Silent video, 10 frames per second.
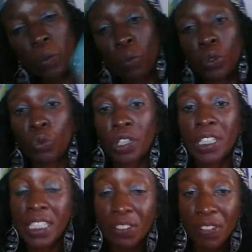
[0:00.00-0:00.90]
When we're
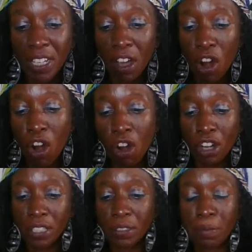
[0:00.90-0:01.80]
living a
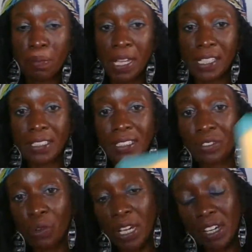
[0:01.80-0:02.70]
heart-based,
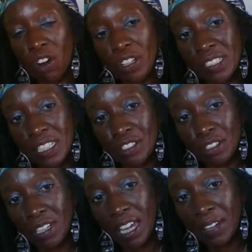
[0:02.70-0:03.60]
right,
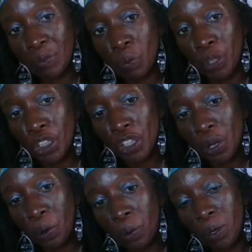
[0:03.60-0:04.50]
heart-centered life, when we
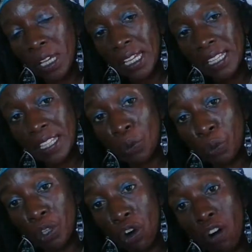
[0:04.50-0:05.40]
know that
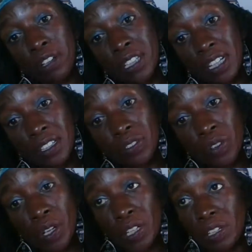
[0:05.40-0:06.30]
we are love,
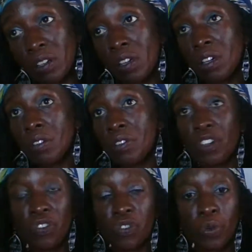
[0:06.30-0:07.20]
and
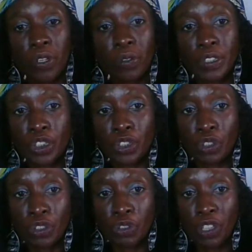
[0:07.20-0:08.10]
therefore we don't need to
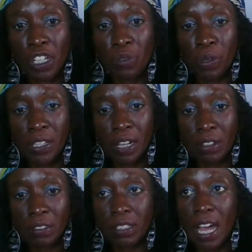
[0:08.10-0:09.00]
search for love
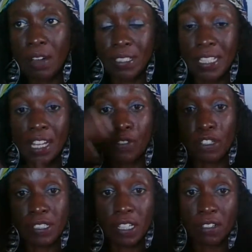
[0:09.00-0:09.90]
outside of
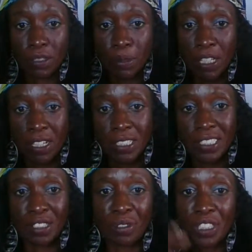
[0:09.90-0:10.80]
ourselves,
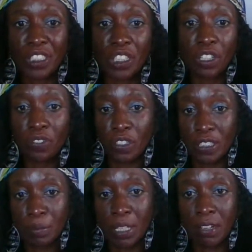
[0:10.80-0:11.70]
because you don't need to look for
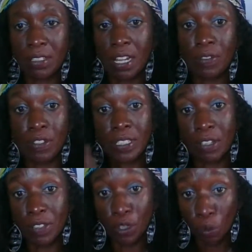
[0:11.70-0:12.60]
something outside of
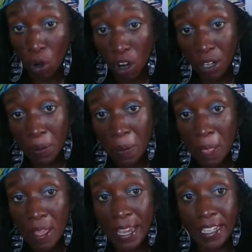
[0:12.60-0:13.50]
yourself that you are.
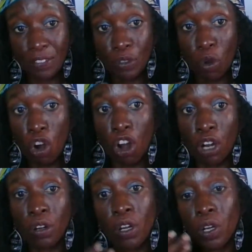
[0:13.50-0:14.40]
And if you
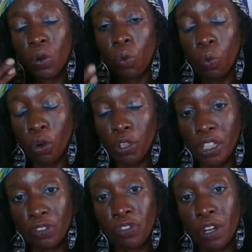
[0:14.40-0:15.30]
are
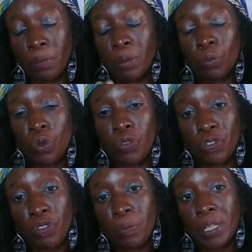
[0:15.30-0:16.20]
working from and
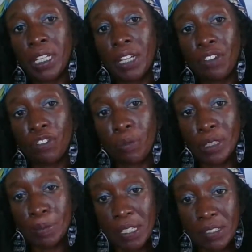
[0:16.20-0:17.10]
moving from and living from a
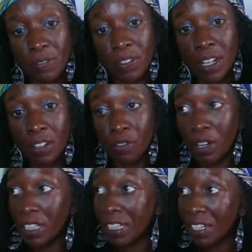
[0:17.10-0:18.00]
space of love,
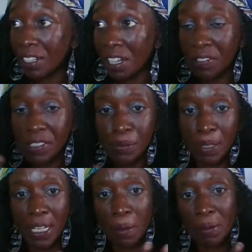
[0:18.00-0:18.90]
right, that love is
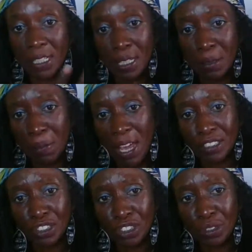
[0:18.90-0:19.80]
being emanated
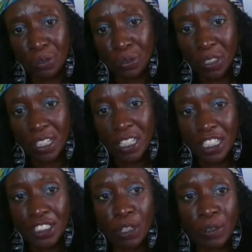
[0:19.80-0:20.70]
back to you.
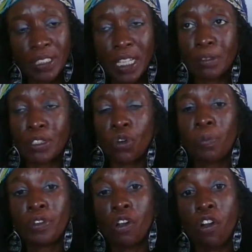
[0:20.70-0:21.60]
So it's time to
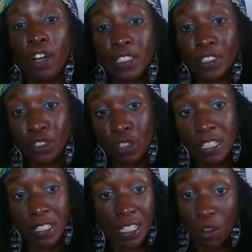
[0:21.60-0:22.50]
open your heart and to
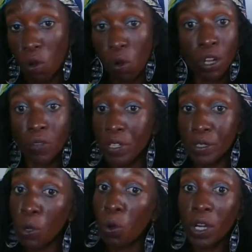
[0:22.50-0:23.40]
trust. And all of us,
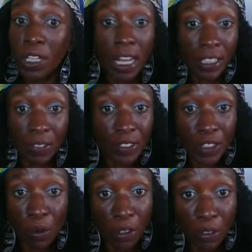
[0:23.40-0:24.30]
the whole collective, is
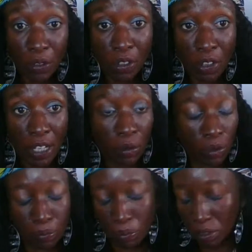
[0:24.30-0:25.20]
going through it, right?
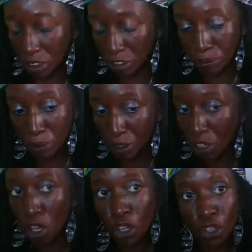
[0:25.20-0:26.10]
There's been
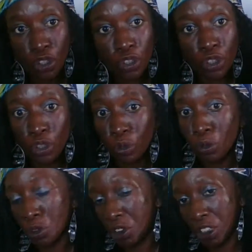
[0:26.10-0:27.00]

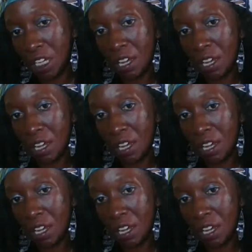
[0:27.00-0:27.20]
huge